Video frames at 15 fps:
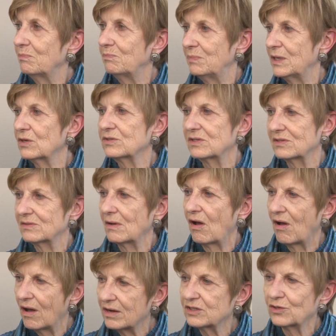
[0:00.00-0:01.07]
Pierce is
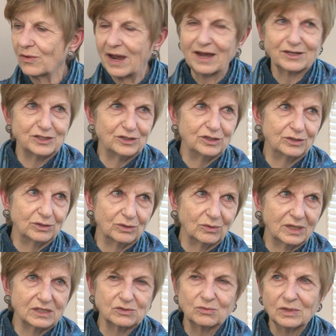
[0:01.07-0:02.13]
on track to do,
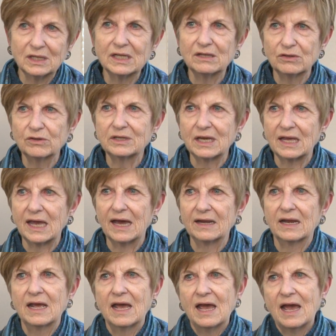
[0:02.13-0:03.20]
is really looking at